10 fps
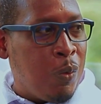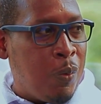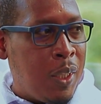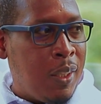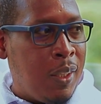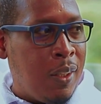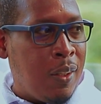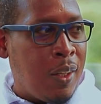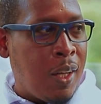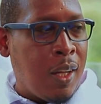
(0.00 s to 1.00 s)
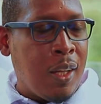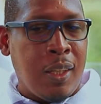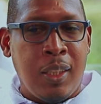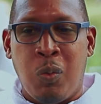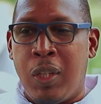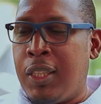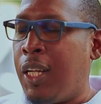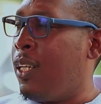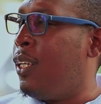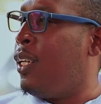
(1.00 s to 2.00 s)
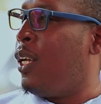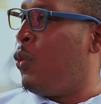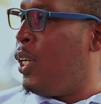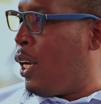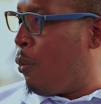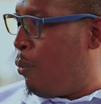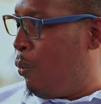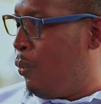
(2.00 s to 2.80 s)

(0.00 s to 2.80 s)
movement. This was started in a rehab